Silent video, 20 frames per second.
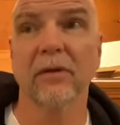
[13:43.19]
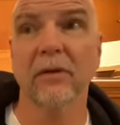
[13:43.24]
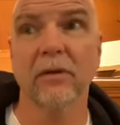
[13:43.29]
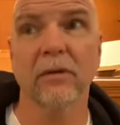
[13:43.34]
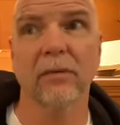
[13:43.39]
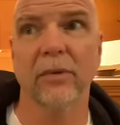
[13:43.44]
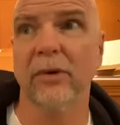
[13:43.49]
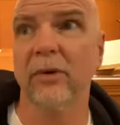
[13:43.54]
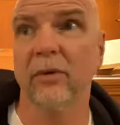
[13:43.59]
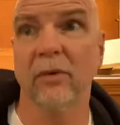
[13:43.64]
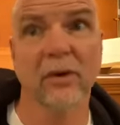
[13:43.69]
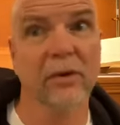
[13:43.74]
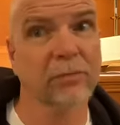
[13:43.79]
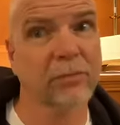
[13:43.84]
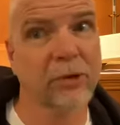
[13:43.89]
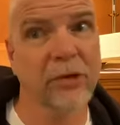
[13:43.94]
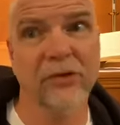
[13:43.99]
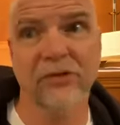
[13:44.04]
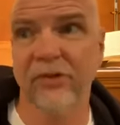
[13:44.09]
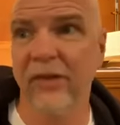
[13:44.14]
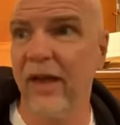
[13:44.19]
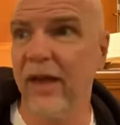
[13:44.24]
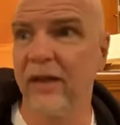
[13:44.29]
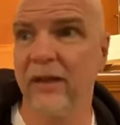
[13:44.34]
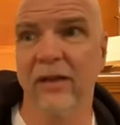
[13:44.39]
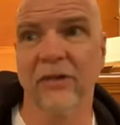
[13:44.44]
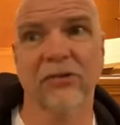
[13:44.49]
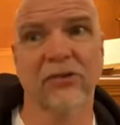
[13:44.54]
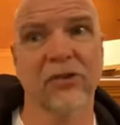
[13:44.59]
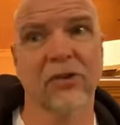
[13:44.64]
Oh, we don't want to preach that
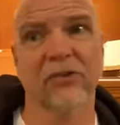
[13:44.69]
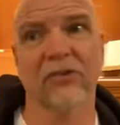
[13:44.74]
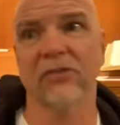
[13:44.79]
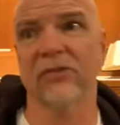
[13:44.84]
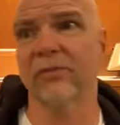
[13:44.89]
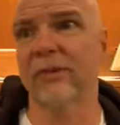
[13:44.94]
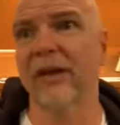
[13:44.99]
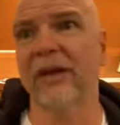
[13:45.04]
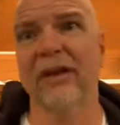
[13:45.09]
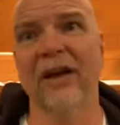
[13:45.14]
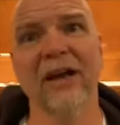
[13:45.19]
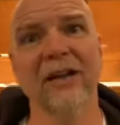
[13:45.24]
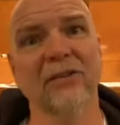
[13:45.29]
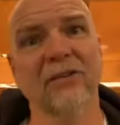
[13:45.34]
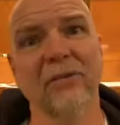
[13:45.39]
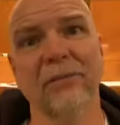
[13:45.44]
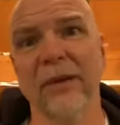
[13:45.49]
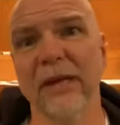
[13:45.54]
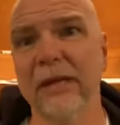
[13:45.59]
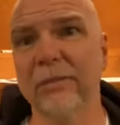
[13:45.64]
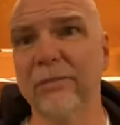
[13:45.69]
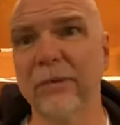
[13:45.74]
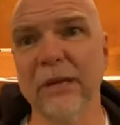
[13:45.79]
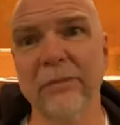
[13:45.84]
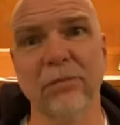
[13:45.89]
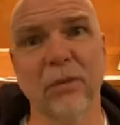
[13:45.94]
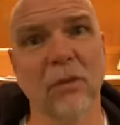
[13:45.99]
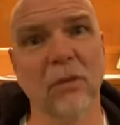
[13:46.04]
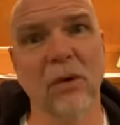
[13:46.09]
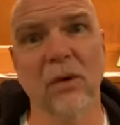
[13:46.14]
in the churches, man. Not too many
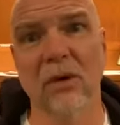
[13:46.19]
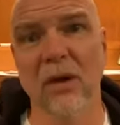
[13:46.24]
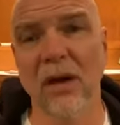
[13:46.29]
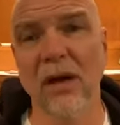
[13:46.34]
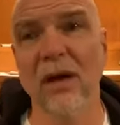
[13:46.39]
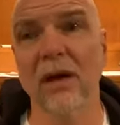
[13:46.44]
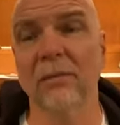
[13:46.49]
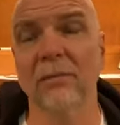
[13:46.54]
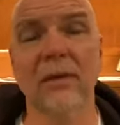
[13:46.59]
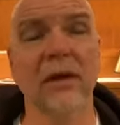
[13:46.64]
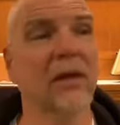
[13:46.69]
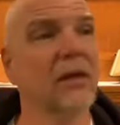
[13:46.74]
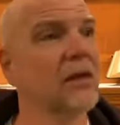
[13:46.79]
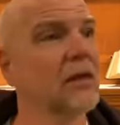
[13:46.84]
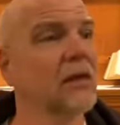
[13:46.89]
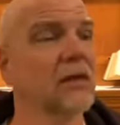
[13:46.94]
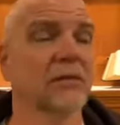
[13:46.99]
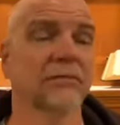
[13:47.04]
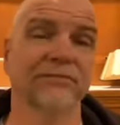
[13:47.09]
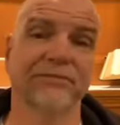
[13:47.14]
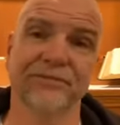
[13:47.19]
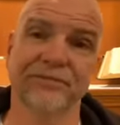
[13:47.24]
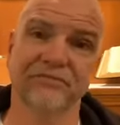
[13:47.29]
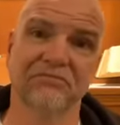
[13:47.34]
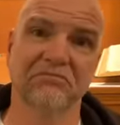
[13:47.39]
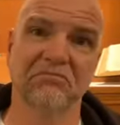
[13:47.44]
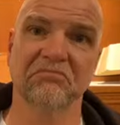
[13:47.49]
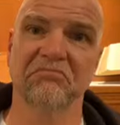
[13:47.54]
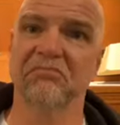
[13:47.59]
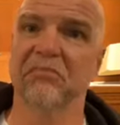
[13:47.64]
people will come.
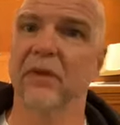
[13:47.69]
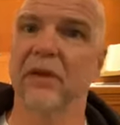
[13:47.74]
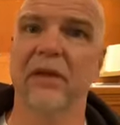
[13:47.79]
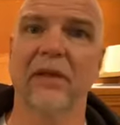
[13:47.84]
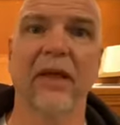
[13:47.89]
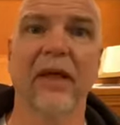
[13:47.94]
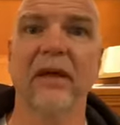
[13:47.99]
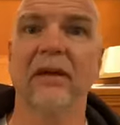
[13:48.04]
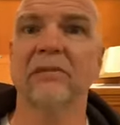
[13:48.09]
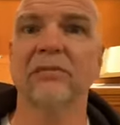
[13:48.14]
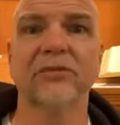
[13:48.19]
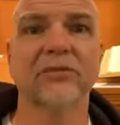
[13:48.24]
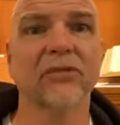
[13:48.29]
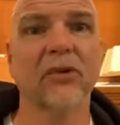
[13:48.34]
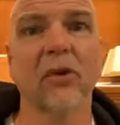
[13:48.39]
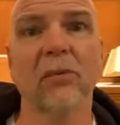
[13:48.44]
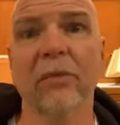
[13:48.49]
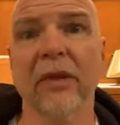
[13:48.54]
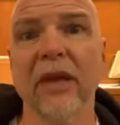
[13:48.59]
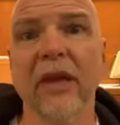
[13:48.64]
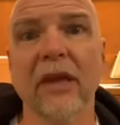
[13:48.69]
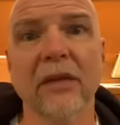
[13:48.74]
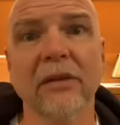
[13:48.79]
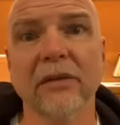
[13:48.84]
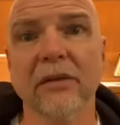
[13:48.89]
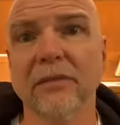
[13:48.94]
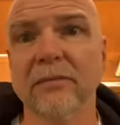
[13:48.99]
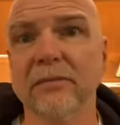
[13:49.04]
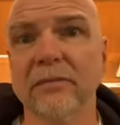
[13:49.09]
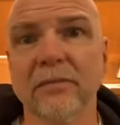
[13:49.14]
Then so be
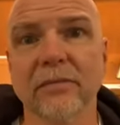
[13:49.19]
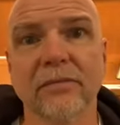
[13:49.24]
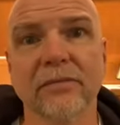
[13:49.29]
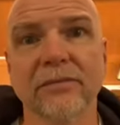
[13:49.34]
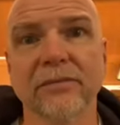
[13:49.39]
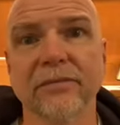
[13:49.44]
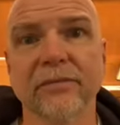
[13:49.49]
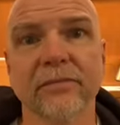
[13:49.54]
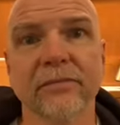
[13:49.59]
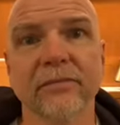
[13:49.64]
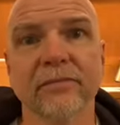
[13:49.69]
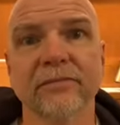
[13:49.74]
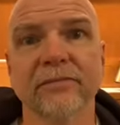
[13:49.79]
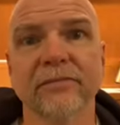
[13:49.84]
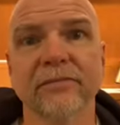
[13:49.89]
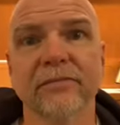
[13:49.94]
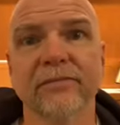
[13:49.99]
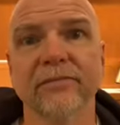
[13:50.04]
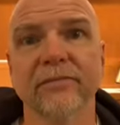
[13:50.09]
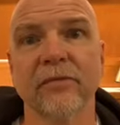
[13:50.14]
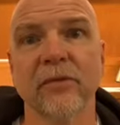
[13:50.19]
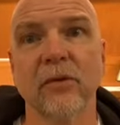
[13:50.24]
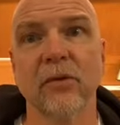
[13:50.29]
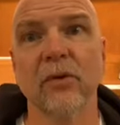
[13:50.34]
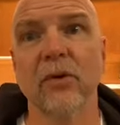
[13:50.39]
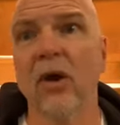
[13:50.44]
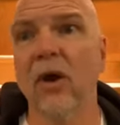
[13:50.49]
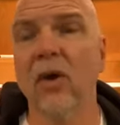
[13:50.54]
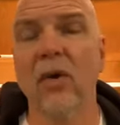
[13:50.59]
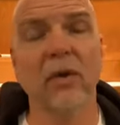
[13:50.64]
it.
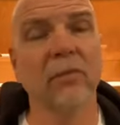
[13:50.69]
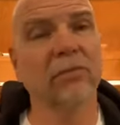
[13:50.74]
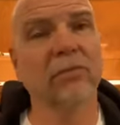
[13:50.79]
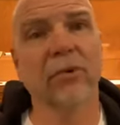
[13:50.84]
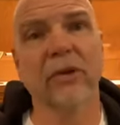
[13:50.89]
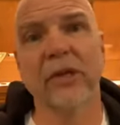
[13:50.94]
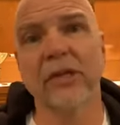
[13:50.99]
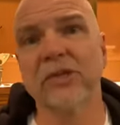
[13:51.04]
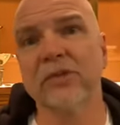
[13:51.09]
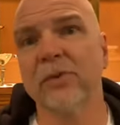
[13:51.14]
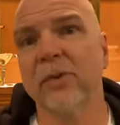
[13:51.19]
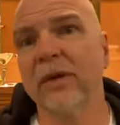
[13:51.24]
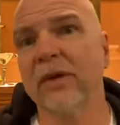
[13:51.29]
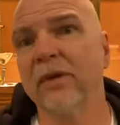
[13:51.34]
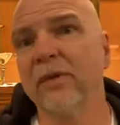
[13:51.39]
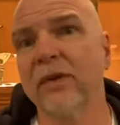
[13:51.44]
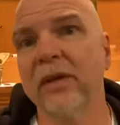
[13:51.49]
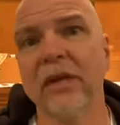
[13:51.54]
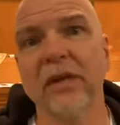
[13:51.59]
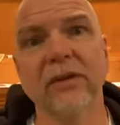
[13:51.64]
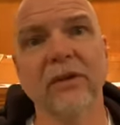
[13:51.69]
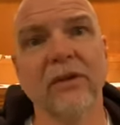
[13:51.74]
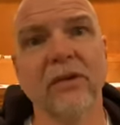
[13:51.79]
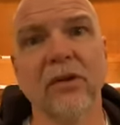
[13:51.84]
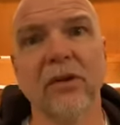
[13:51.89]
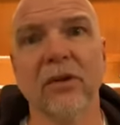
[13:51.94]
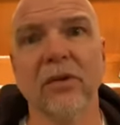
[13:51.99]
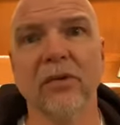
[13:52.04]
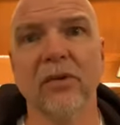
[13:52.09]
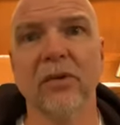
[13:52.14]
You go and preach what you need to
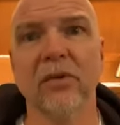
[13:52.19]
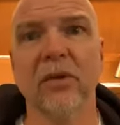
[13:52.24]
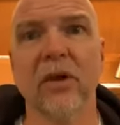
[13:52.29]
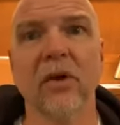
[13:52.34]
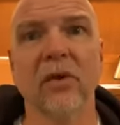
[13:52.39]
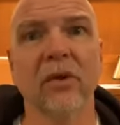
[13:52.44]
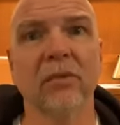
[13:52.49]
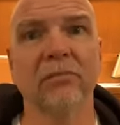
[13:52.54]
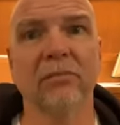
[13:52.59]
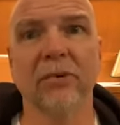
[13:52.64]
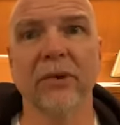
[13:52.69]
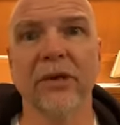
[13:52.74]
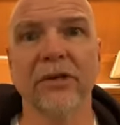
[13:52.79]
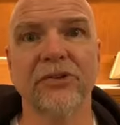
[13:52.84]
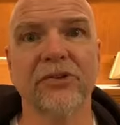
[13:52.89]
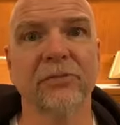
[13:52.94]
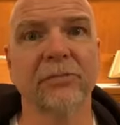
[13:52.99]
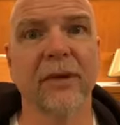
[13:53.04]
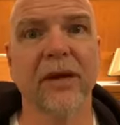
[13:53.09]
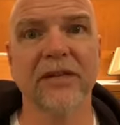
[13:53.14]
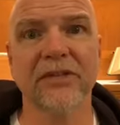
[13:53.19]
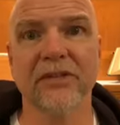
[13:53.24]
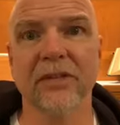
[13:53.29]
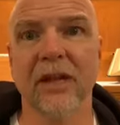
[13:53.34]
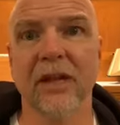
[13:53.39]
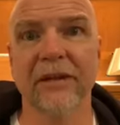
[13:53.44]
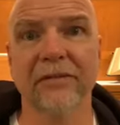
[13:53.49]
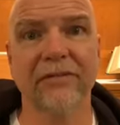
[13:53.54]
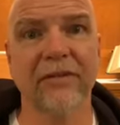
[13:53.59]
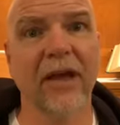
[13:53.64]
do. You go and preach your best
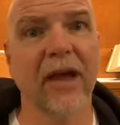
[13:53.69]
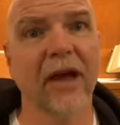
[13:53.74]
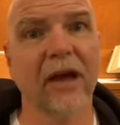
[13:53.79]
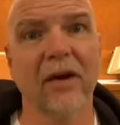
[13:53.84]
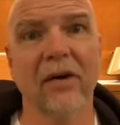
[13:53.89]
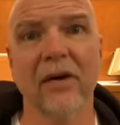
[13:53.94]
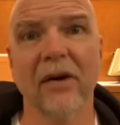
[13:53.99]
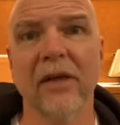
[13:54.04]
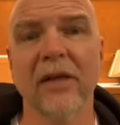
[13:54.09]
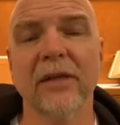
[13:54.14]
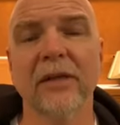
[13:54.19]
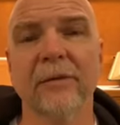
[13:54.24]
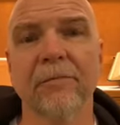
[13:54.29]
life now.